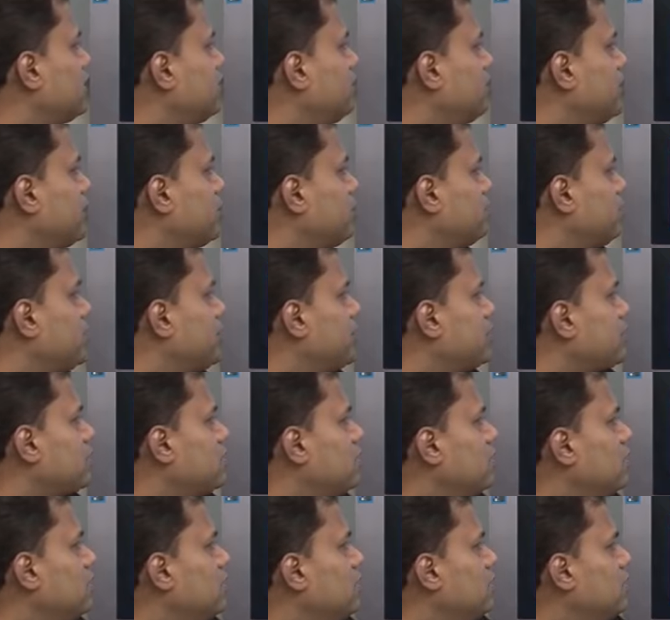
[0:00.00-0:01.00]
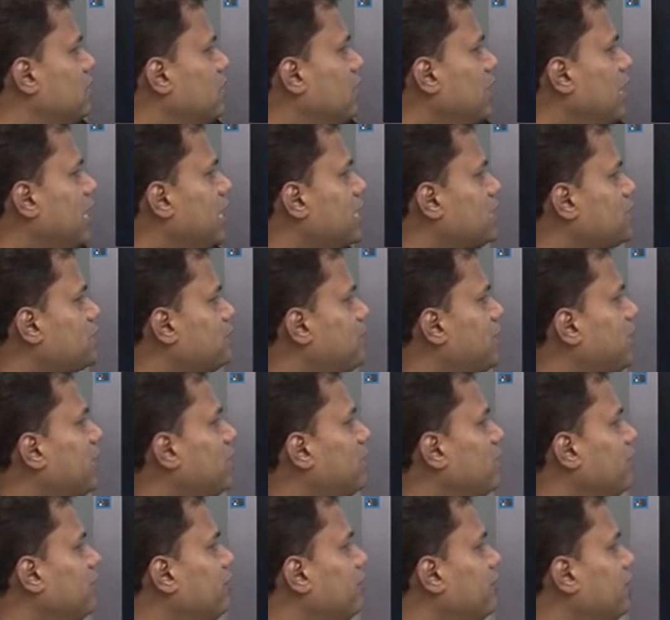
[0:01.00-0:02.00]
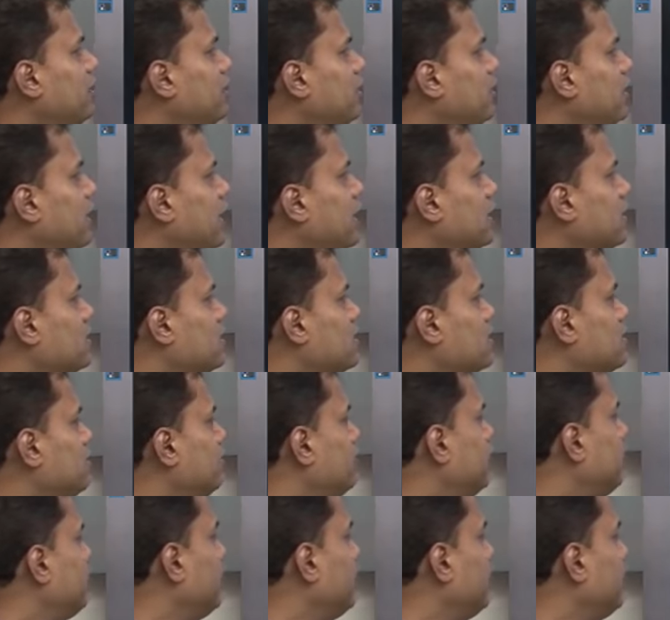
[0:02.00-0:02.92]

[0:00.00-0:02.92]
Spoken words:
and benchmarks, aspect level and customer